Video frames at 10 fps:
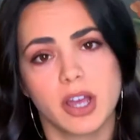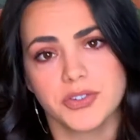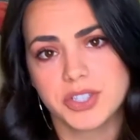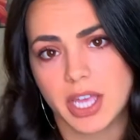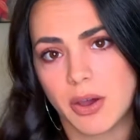off
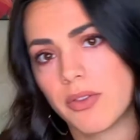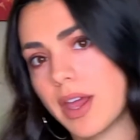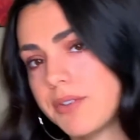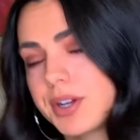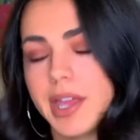sale
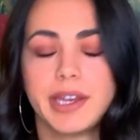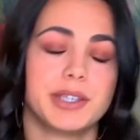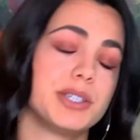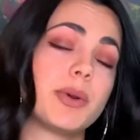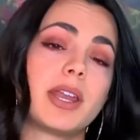that really
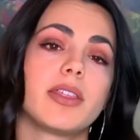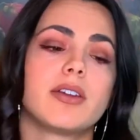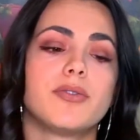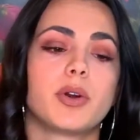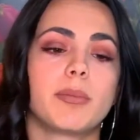didn't do
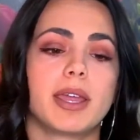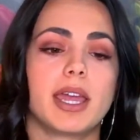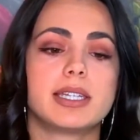anything for me.